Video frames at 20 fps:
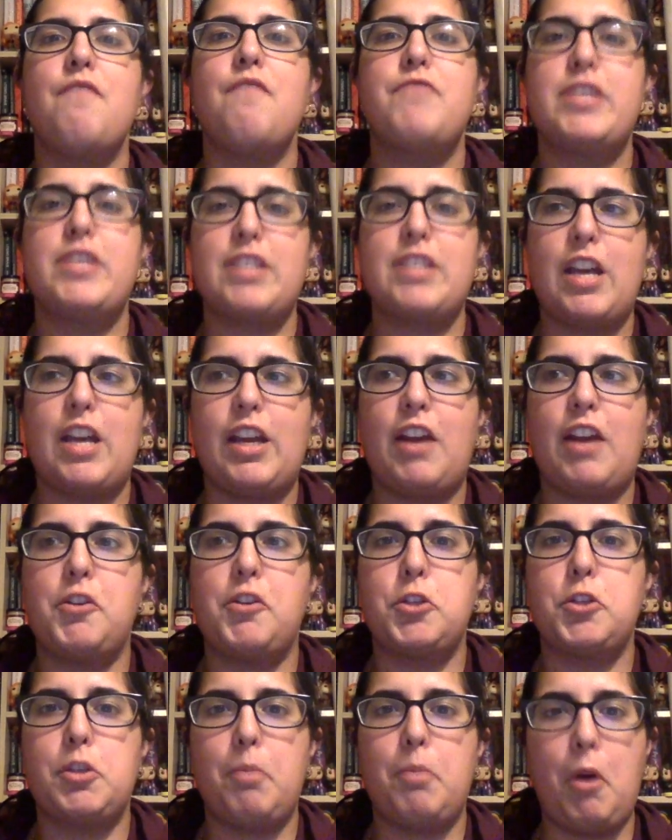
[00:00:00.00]
the side
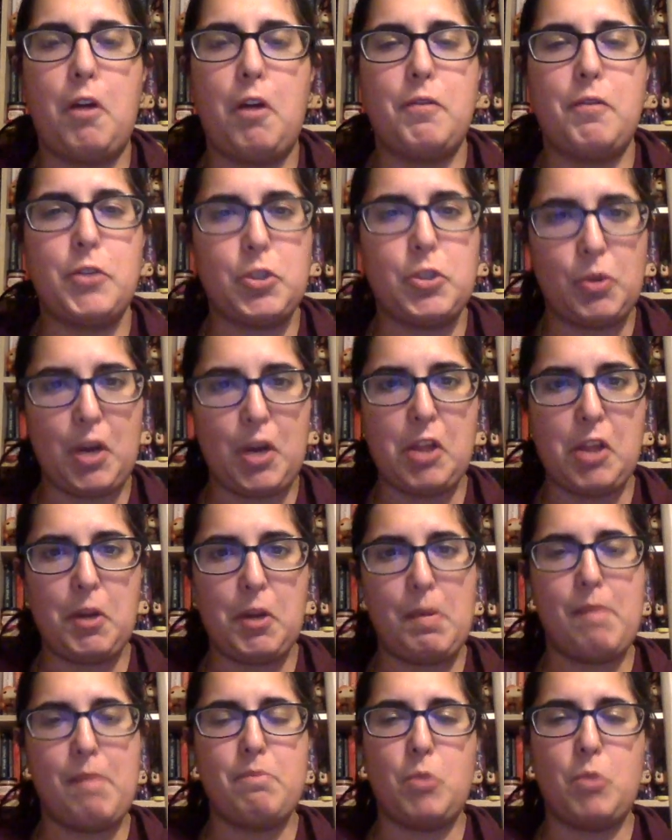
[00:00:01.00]
characters are part of the story a
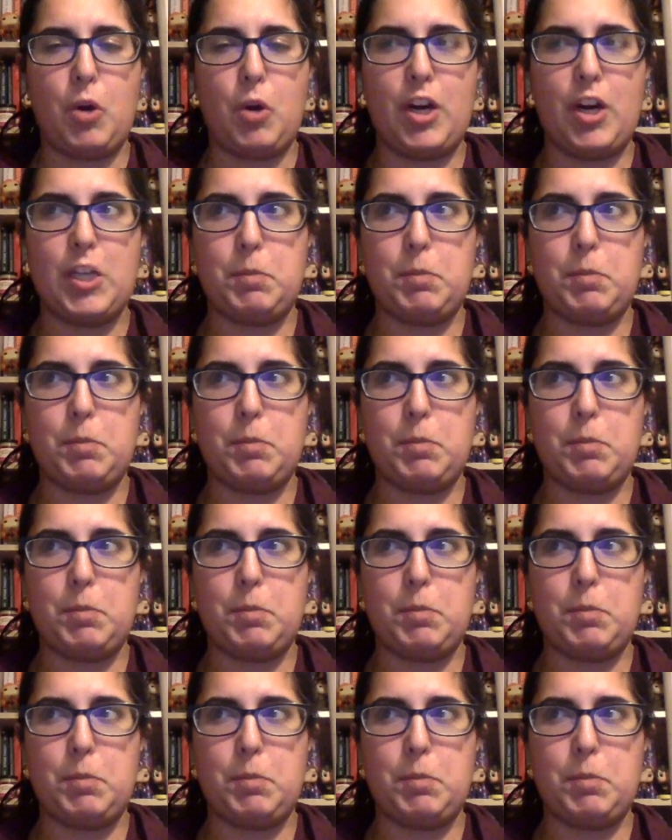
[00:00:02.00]
little bit more,